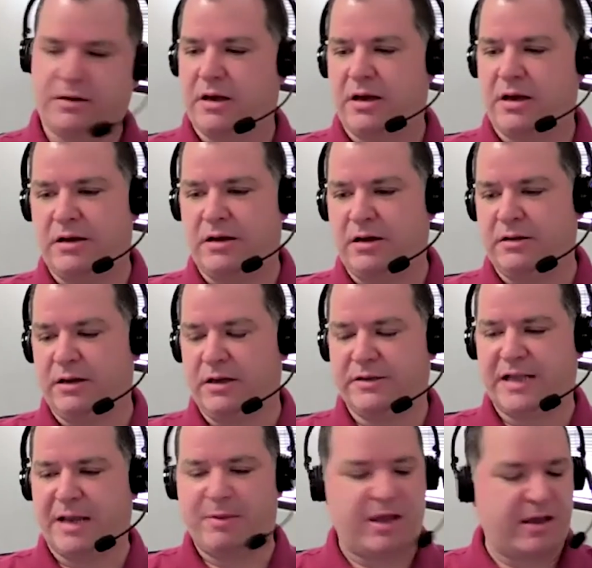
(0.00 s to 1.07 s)
a
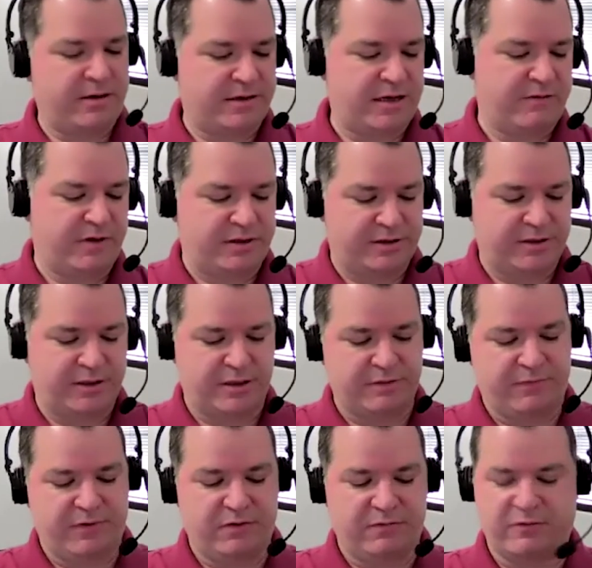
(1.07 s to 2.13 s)
stab at that, and David,
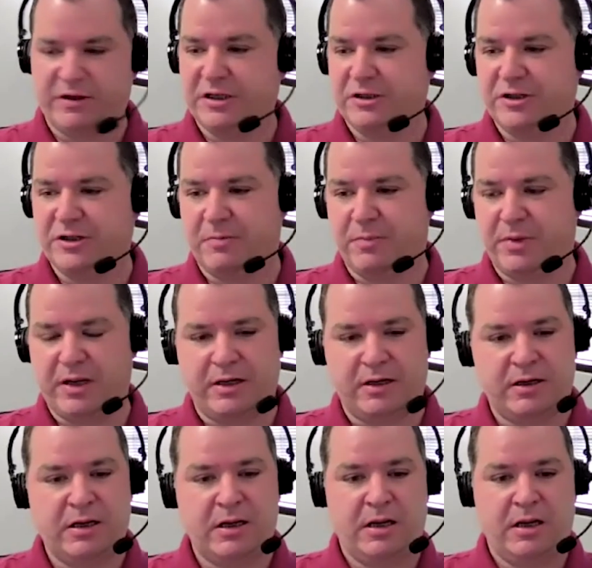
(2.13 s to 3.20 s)
feel free to jump
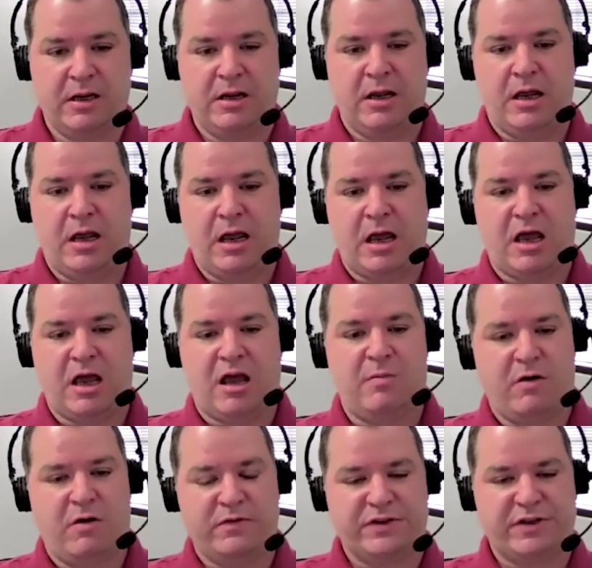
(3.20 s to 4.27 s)
in.
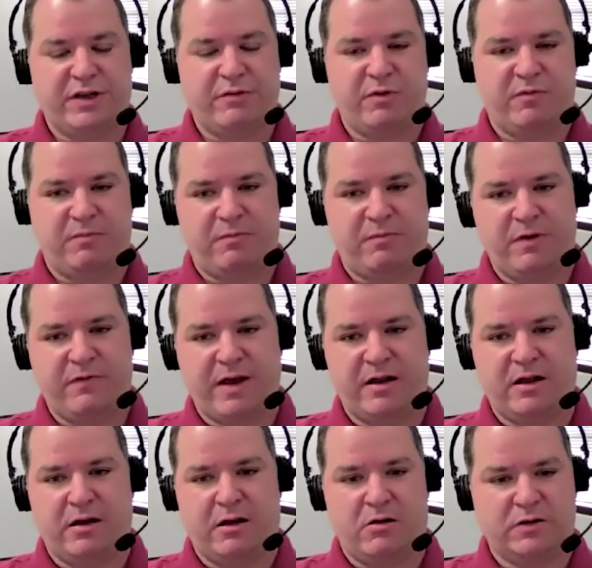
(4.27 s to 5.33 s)
Obviously, we've had
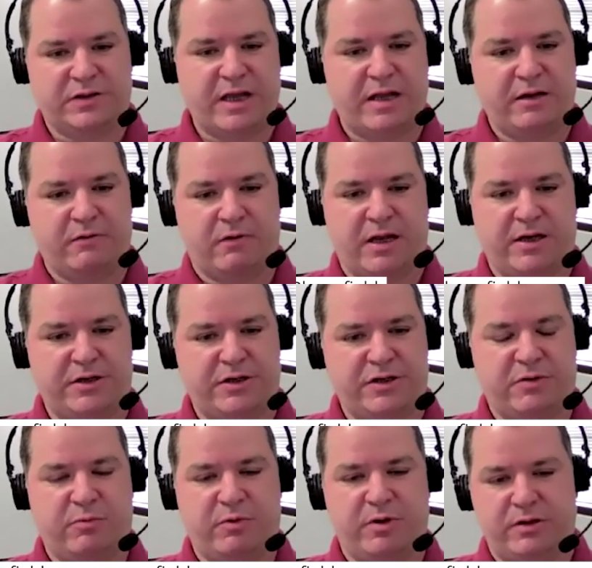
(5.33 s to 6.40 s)
a long-standing
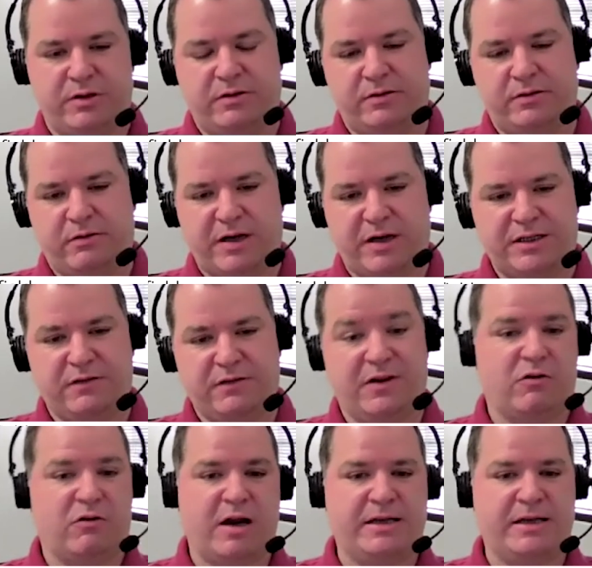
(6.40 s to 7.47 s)
relationship with
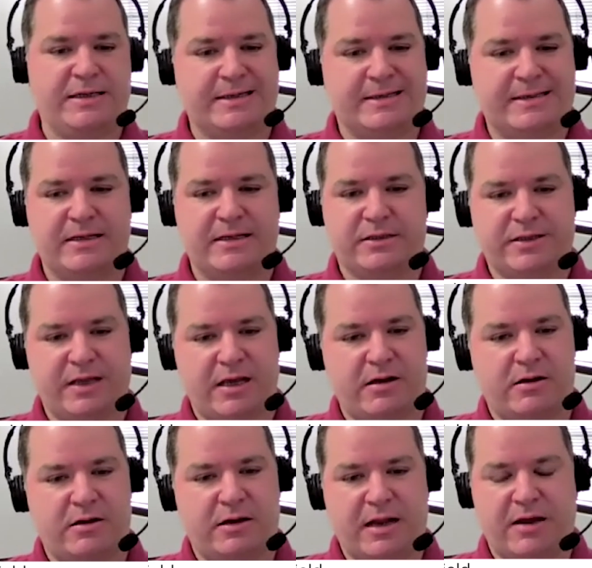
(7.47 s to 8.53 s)
DirecTV, or AT&T as they
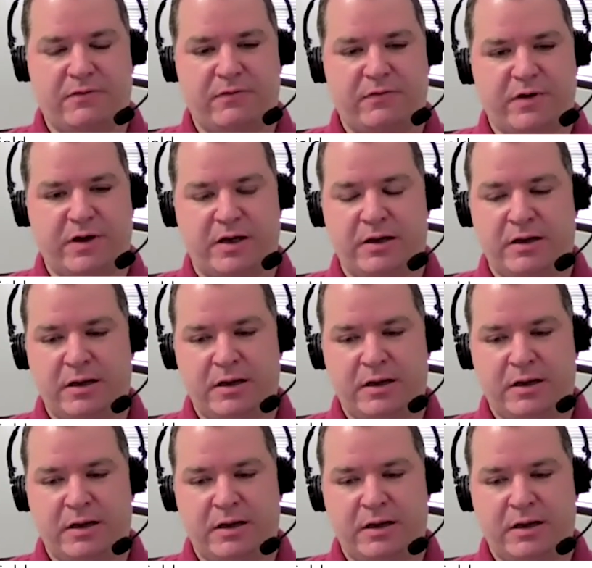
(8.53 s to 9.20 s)
are now, for